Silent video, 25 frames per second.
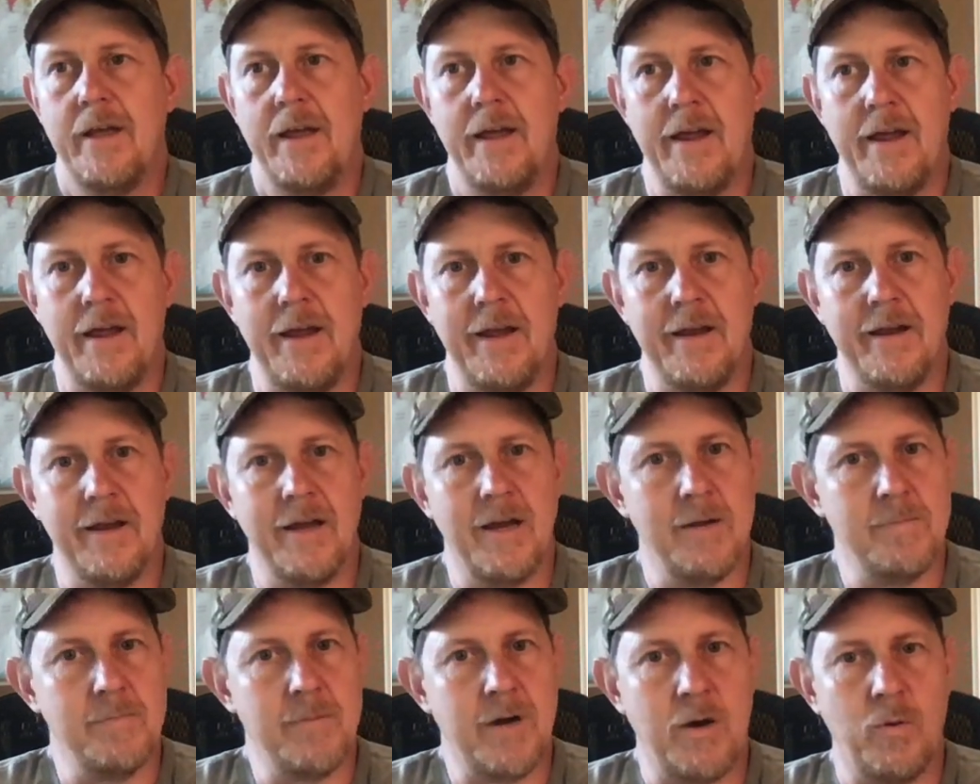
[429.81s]
And
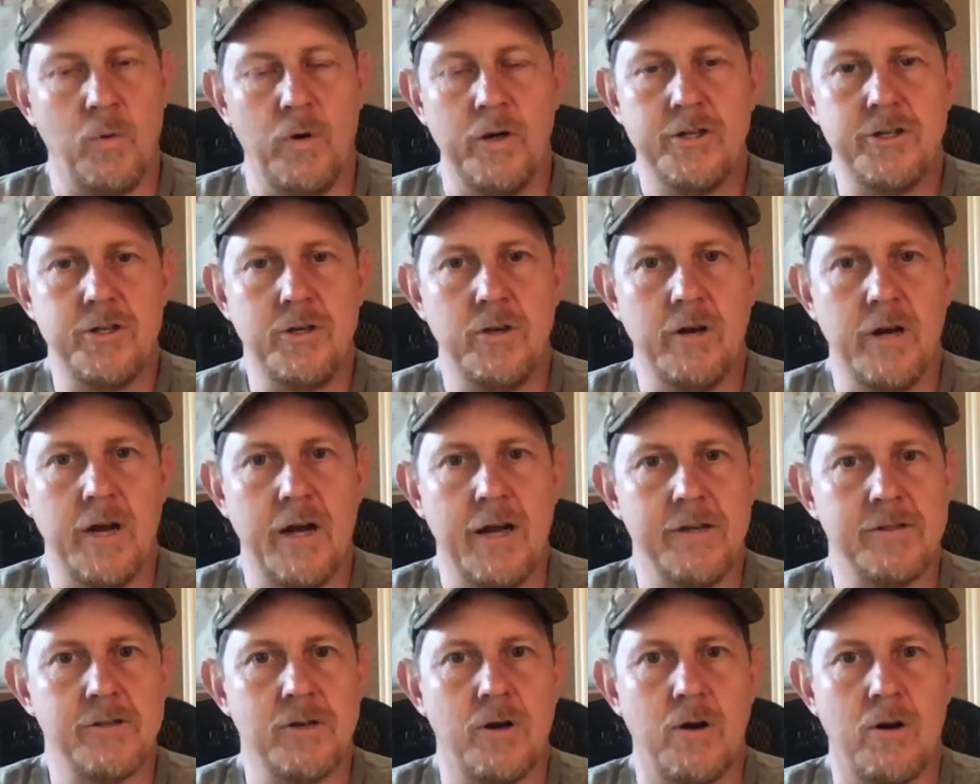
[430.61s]
I wish you
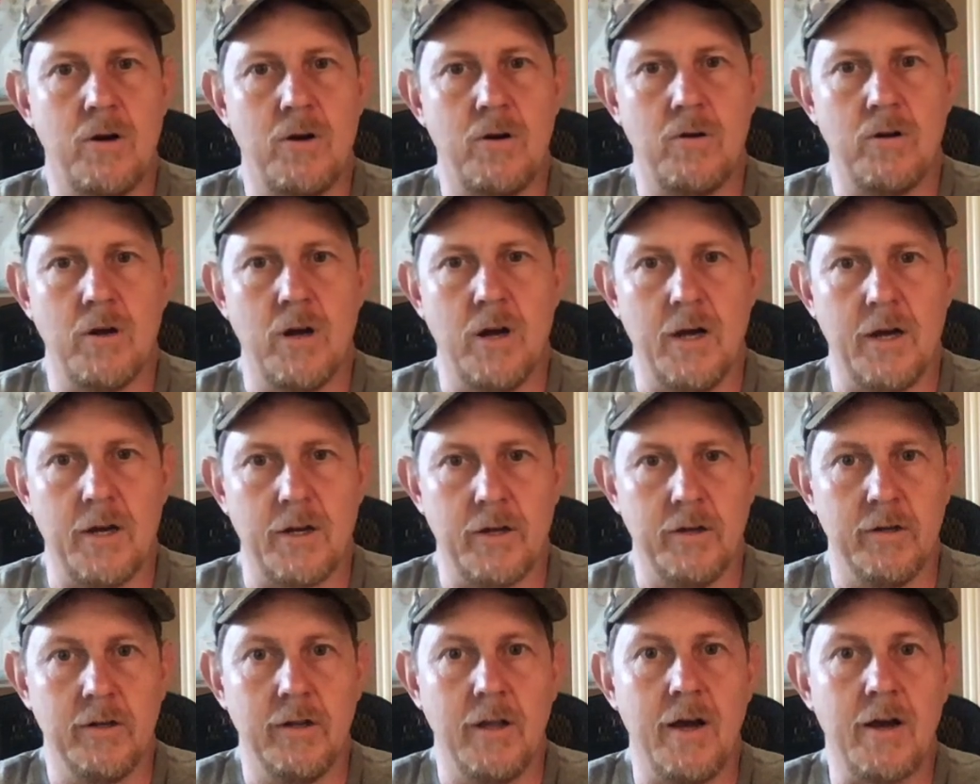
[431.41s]
guys all
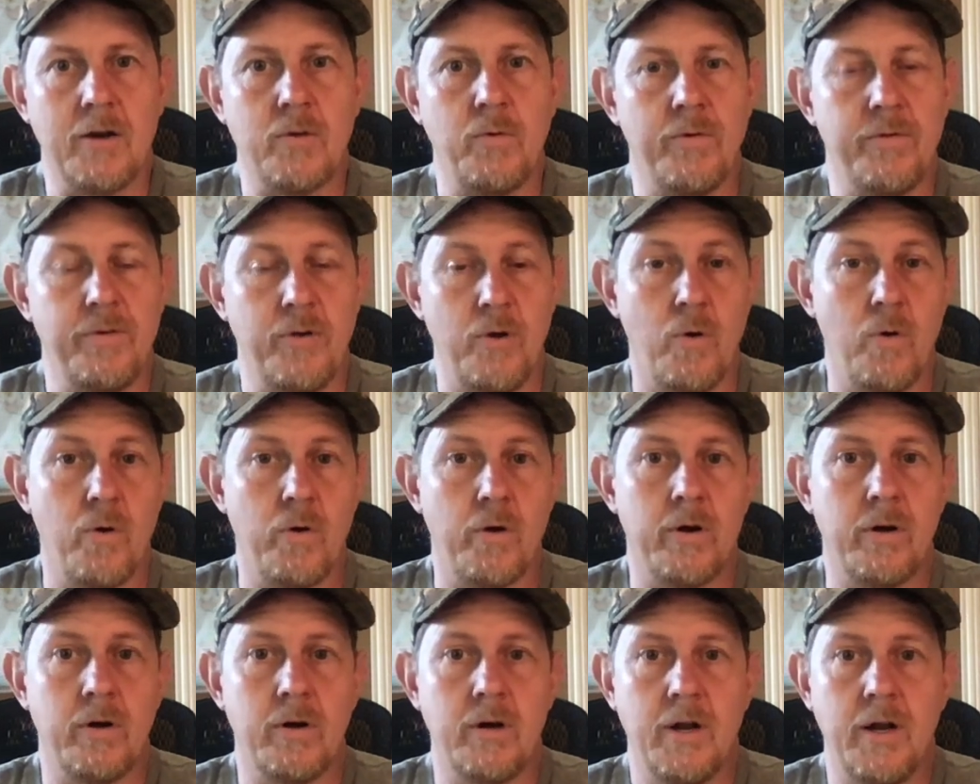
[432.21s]
good luck with
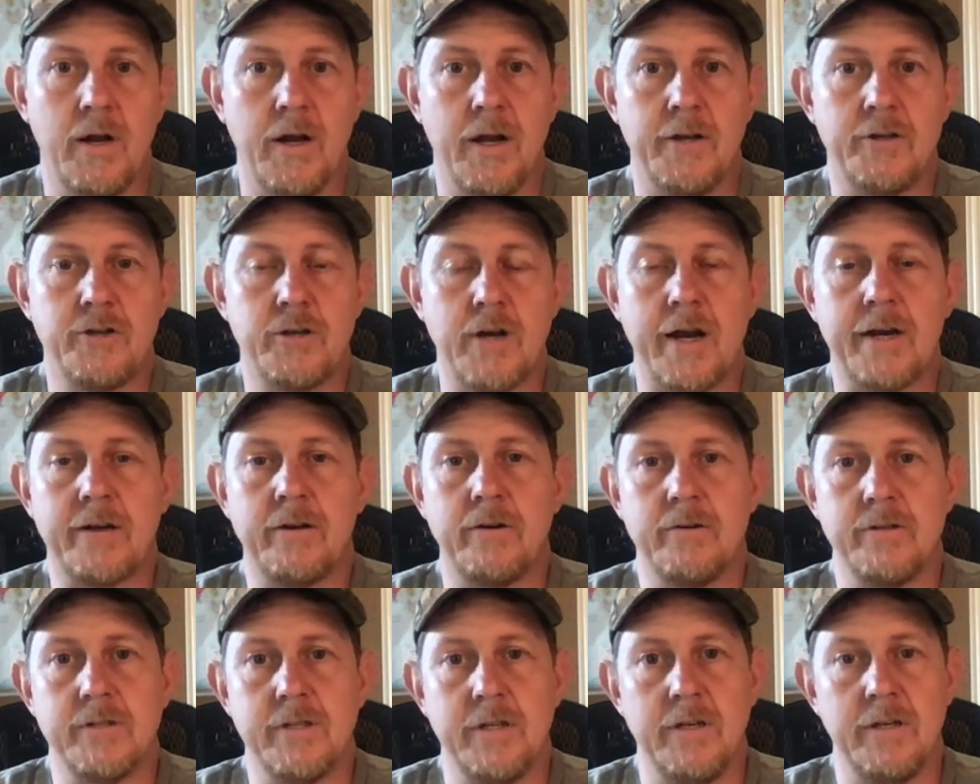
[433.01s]
your
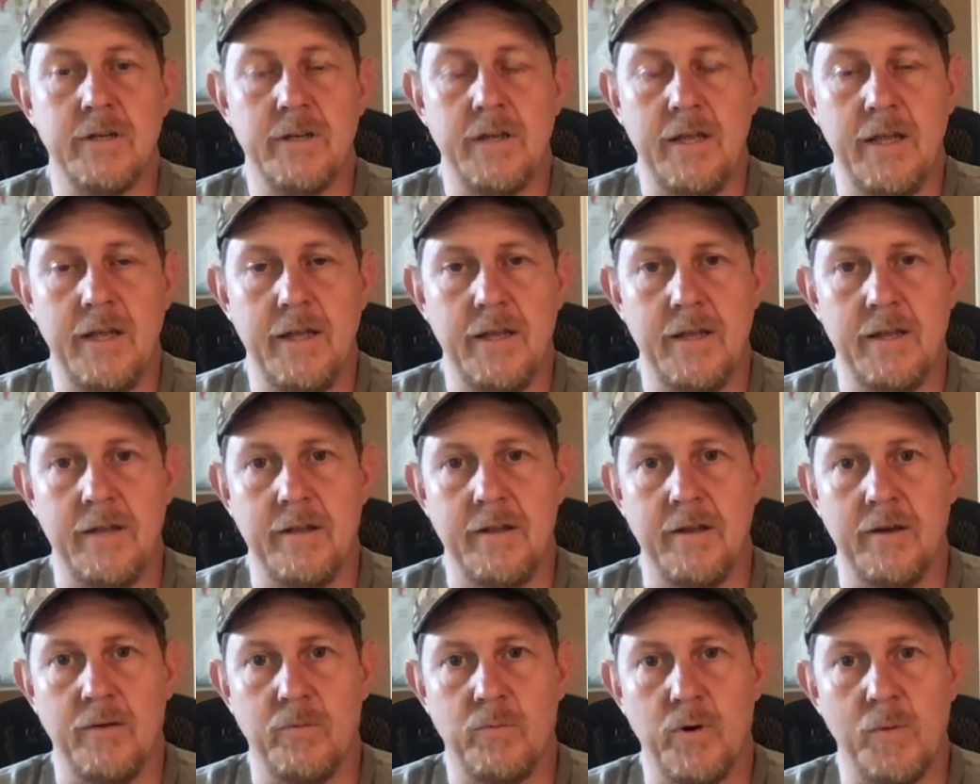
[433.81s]
tractors and
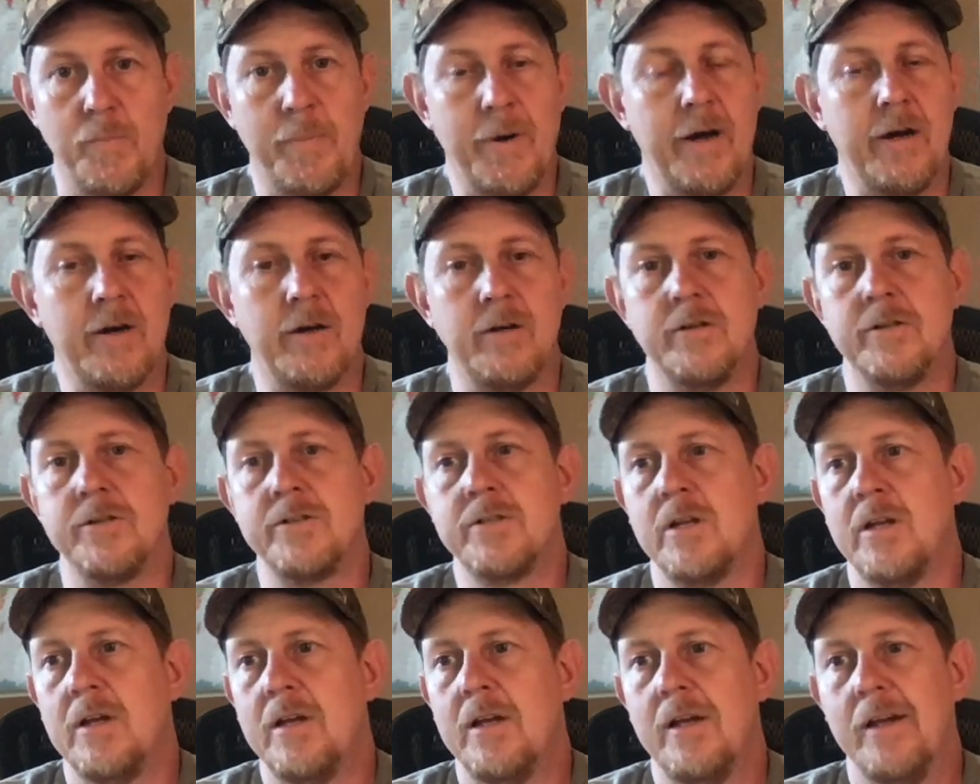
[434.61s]
the
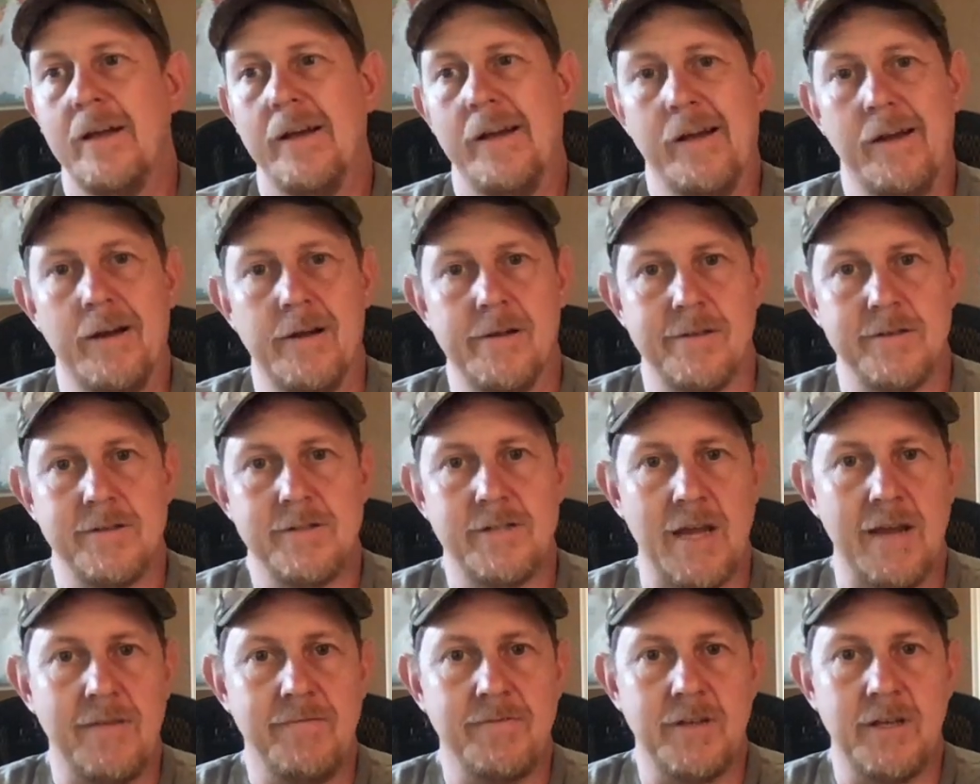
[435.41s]
repairs, the
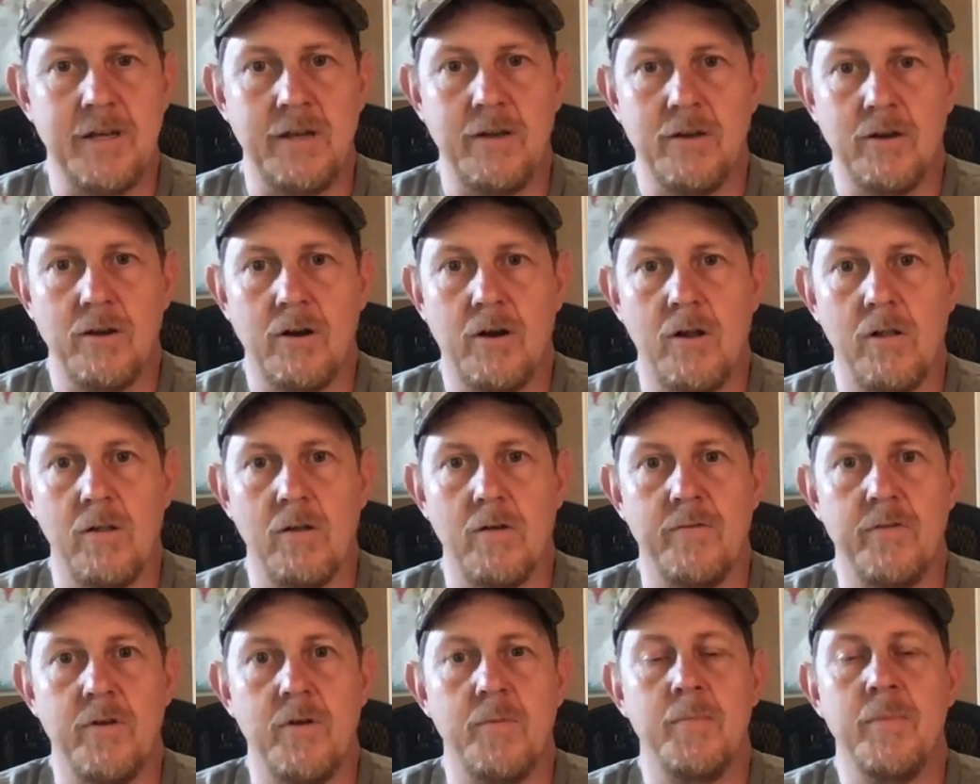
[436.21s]
safety, all
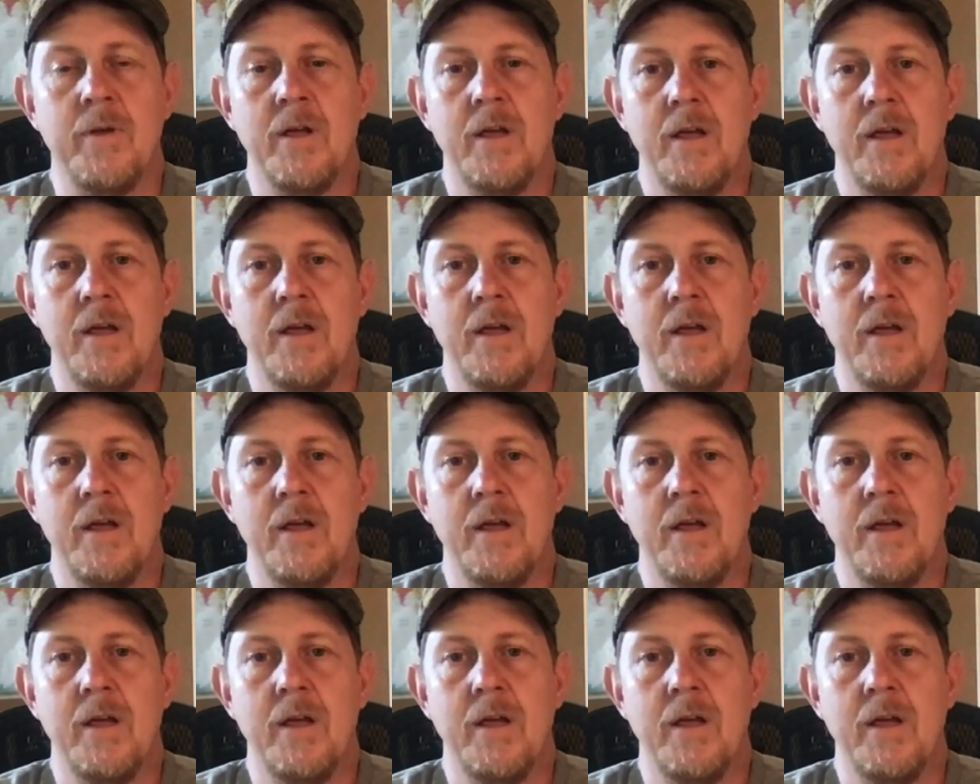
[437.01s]
of them.